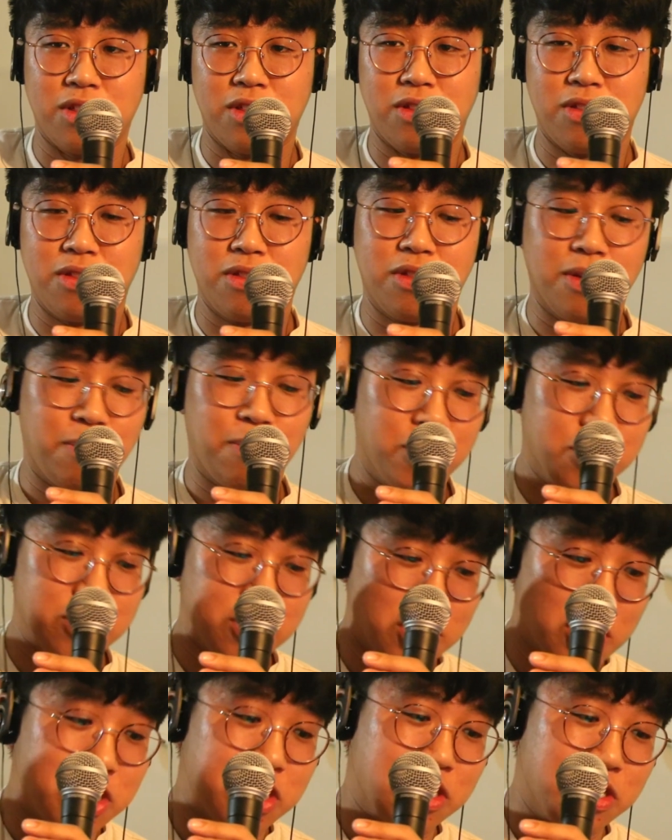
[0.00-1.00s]
the
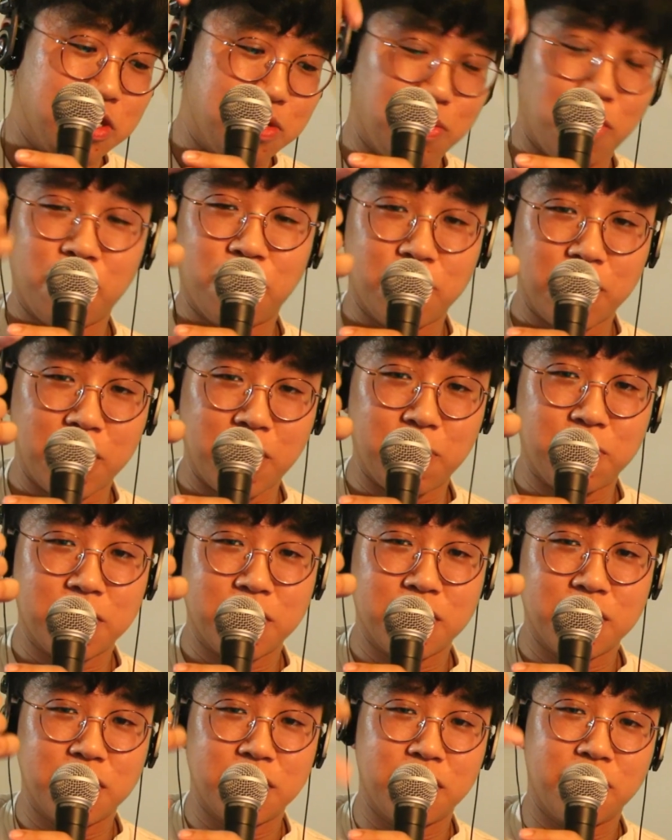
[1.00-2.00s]
positions were flipped,
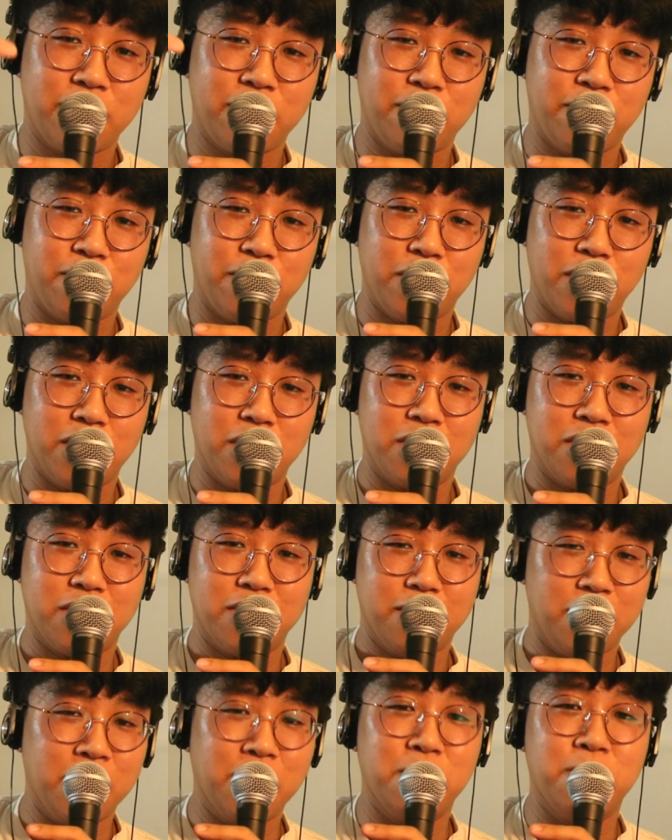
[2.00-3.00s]

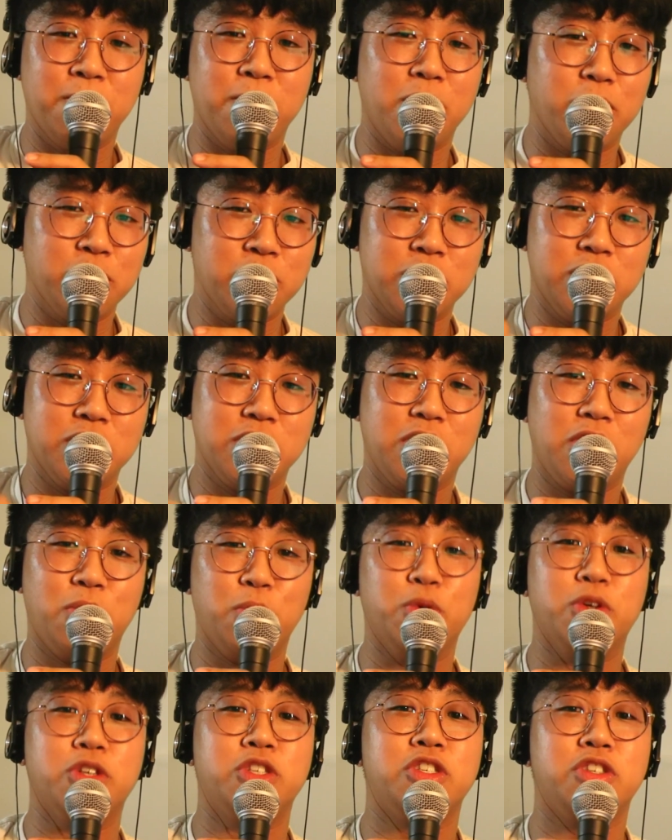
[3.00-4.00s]
it mostly
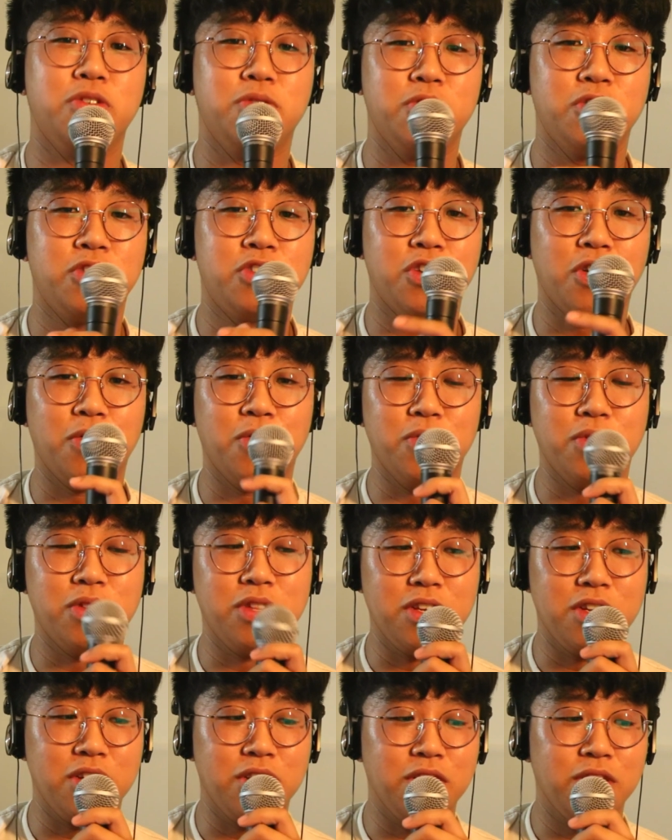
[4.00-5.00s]
always showed
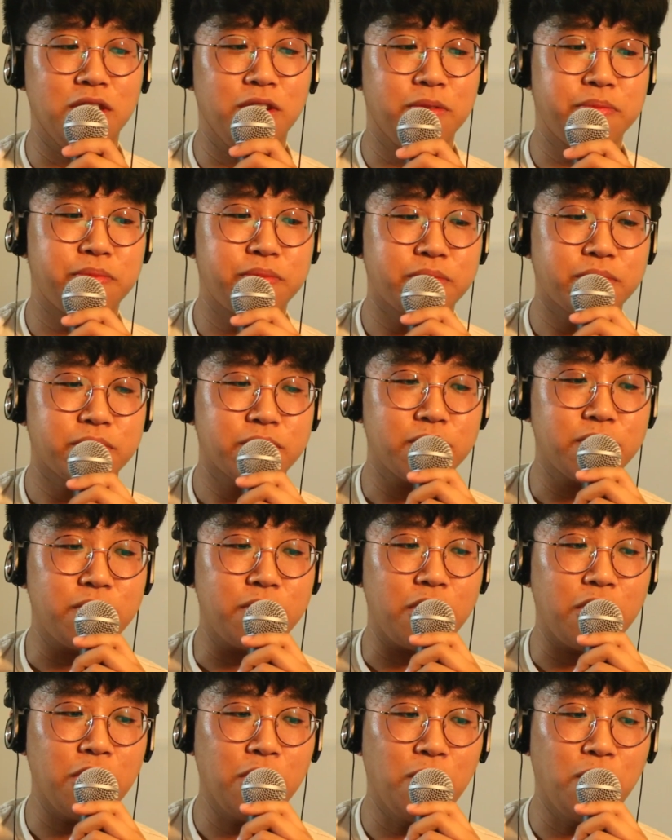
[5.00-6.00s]
the
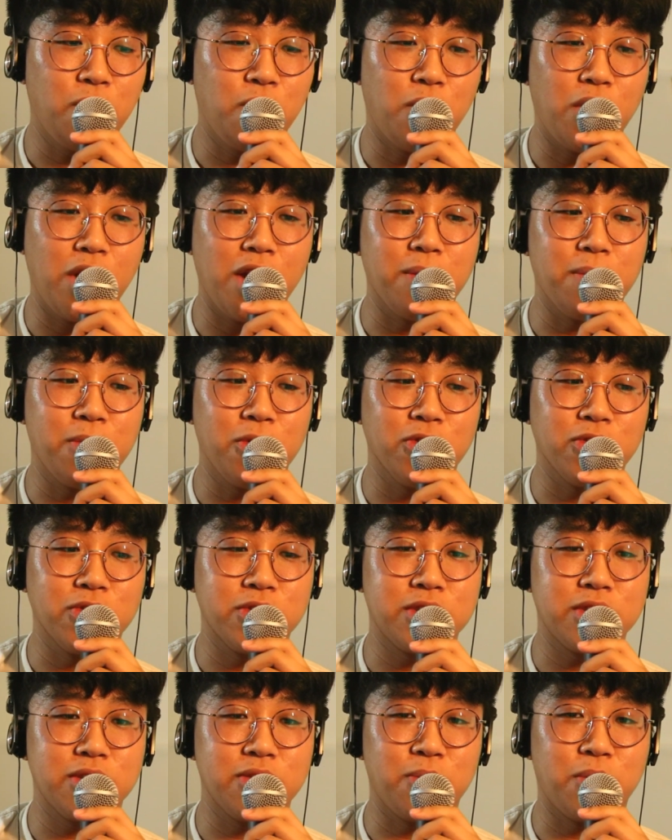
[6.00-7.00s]
white
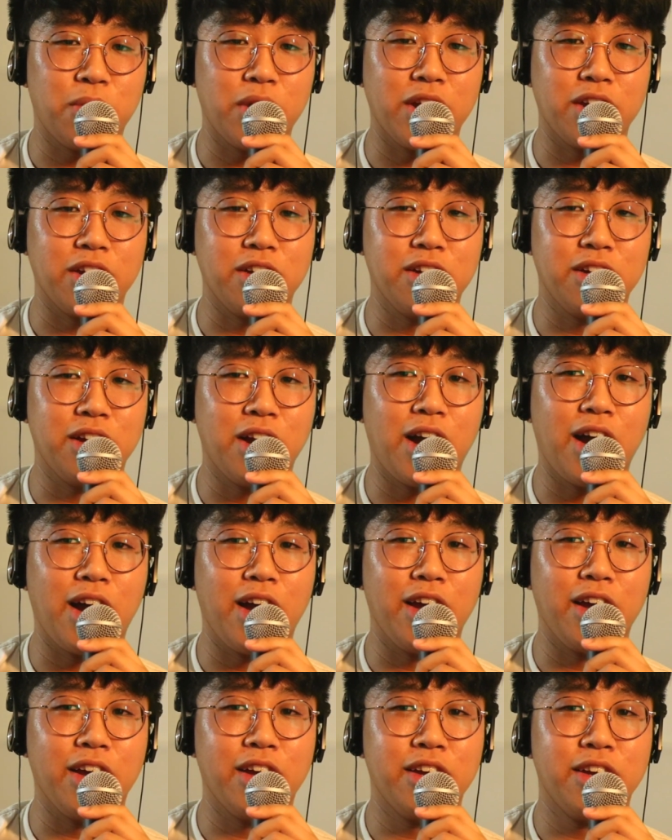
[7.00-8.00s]

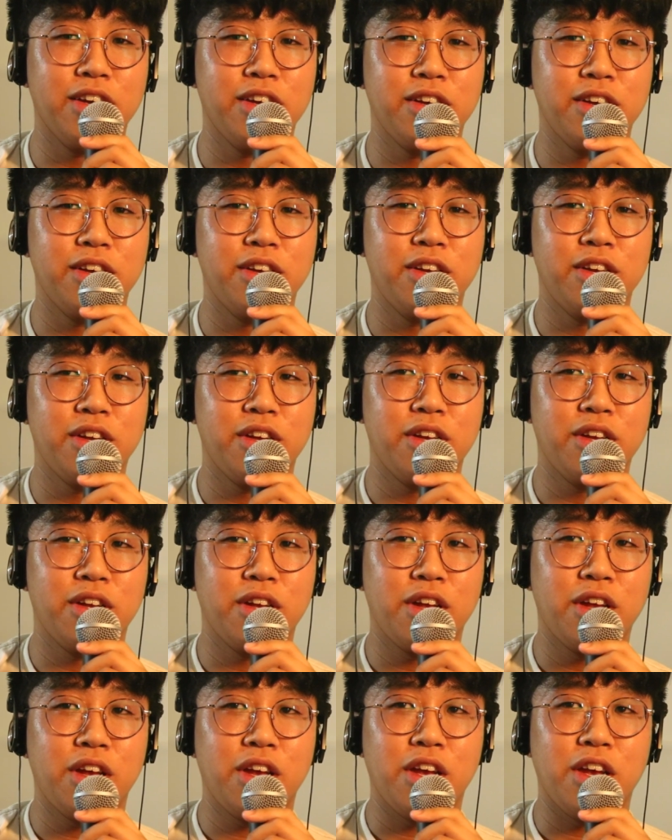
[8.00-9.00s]
guy,
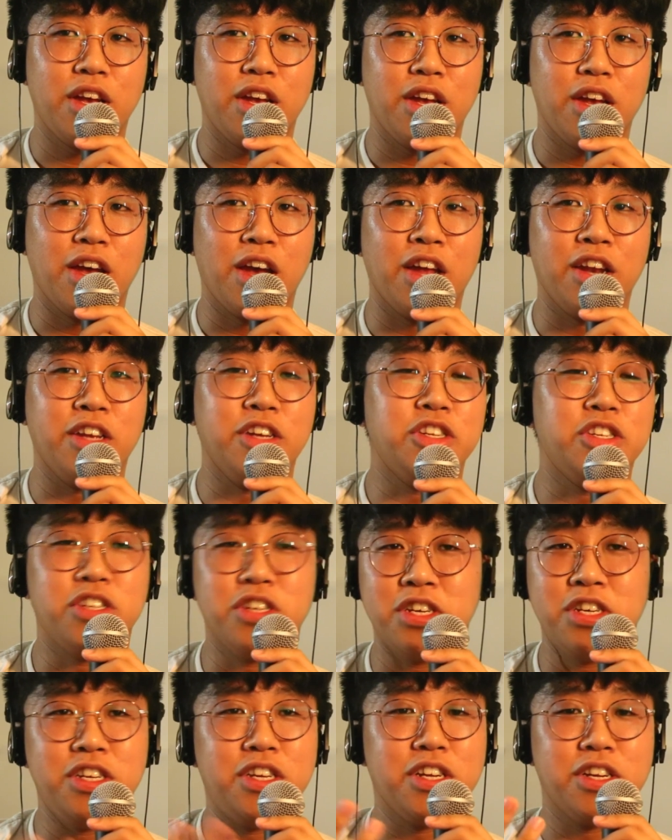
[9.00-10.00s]
and he
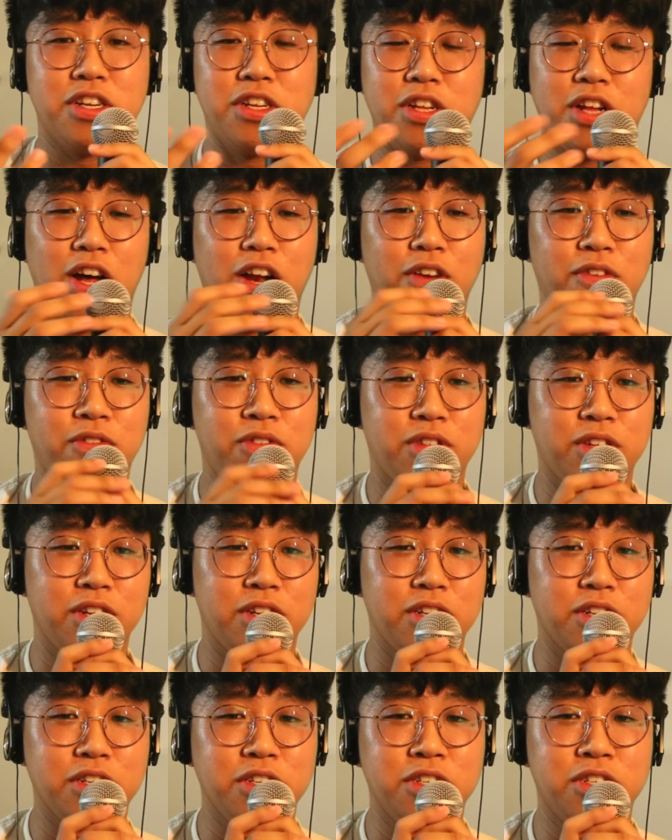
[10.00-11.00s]
did a lot of
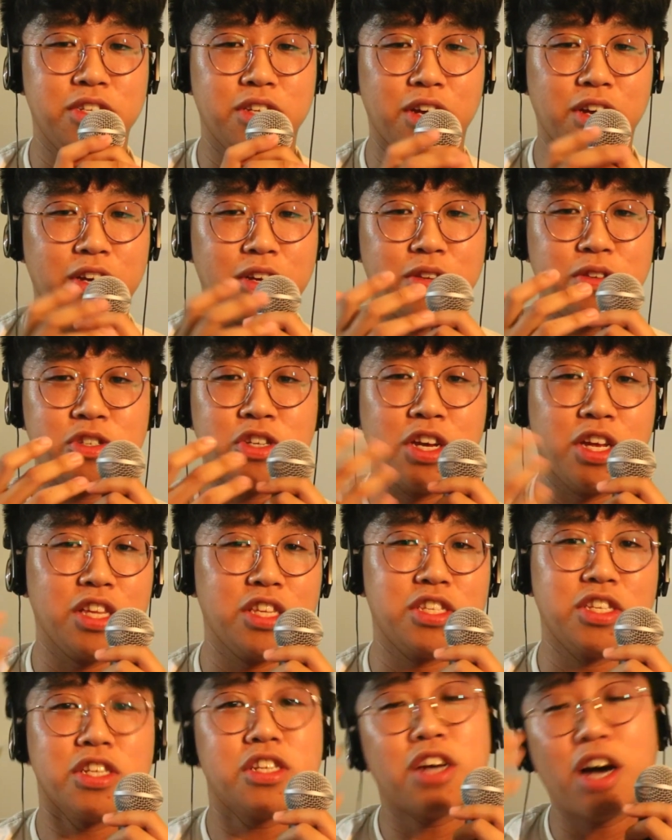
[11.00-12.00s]
things like change
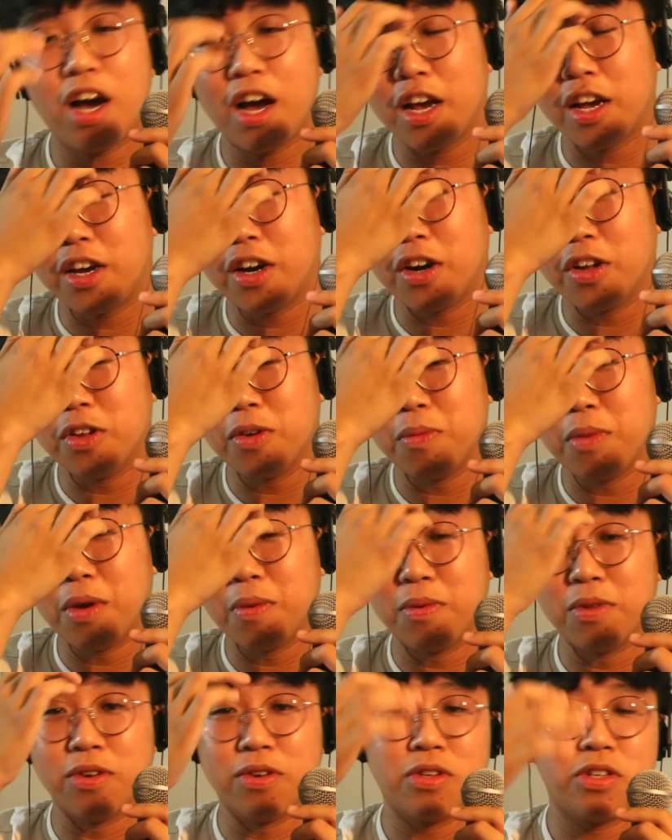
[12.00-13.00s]
the tie color, maybe
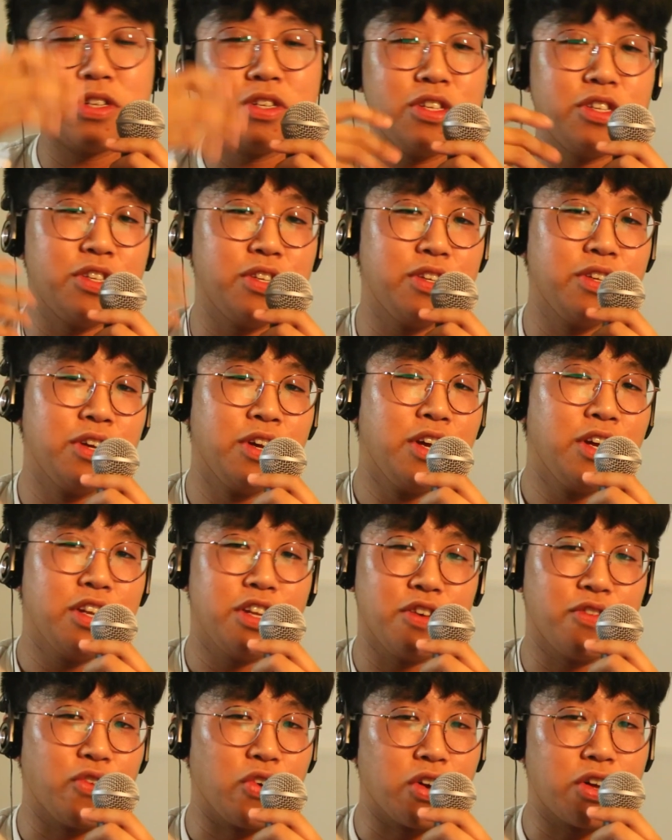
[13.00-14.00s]
they're
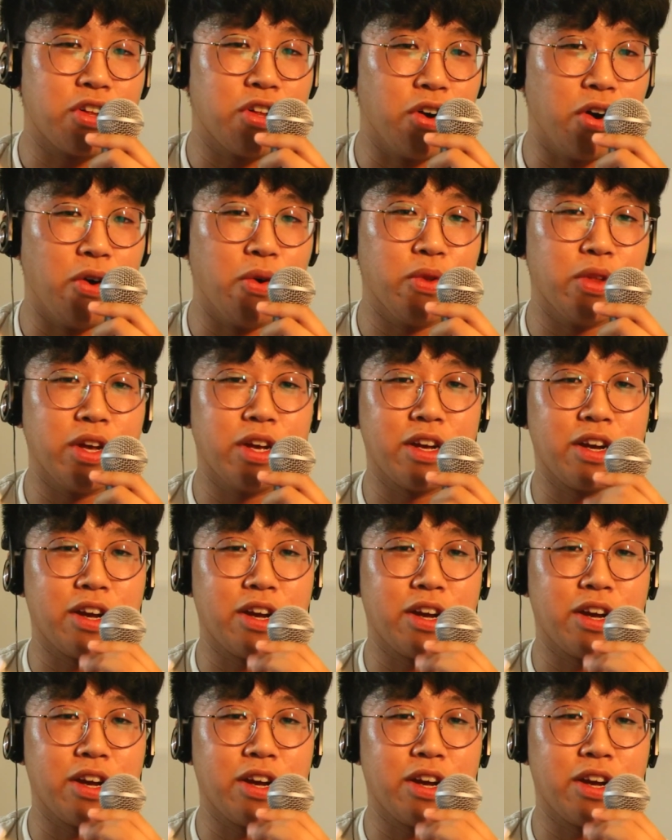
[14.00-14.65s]
different clothing.